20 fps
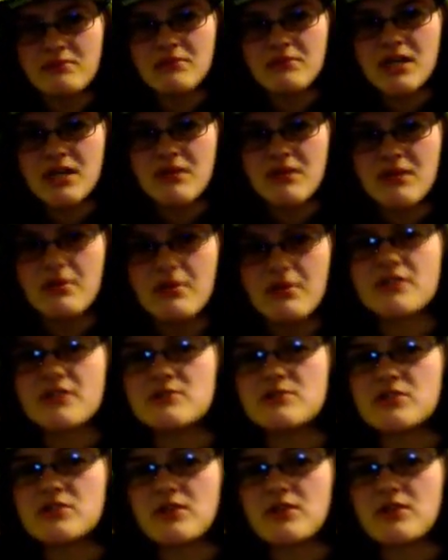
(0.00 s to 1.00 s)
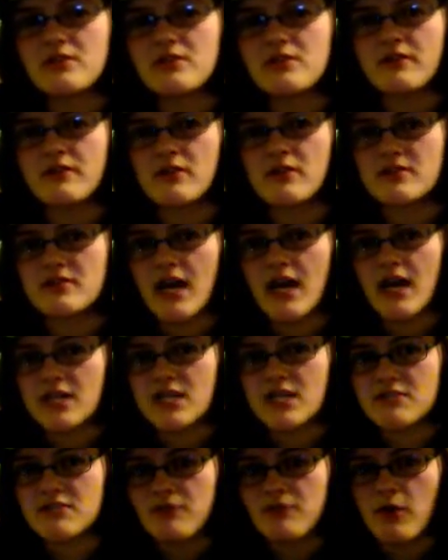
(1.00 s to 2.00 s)
because we took the videos on his
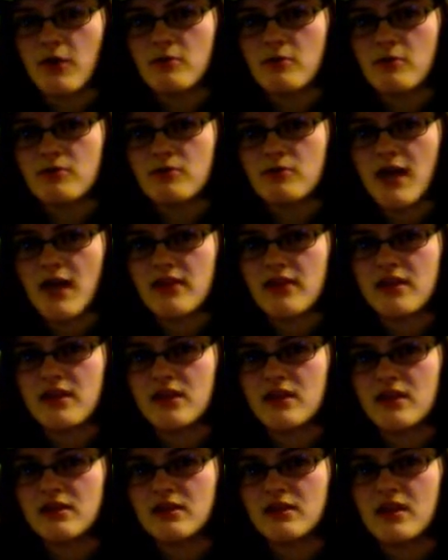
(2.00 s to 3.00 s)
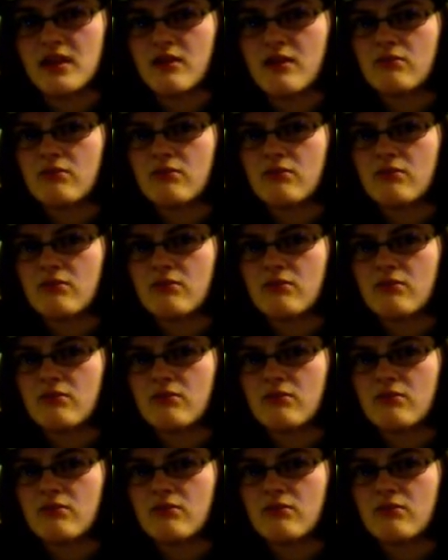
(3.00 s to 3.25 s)
phone and then they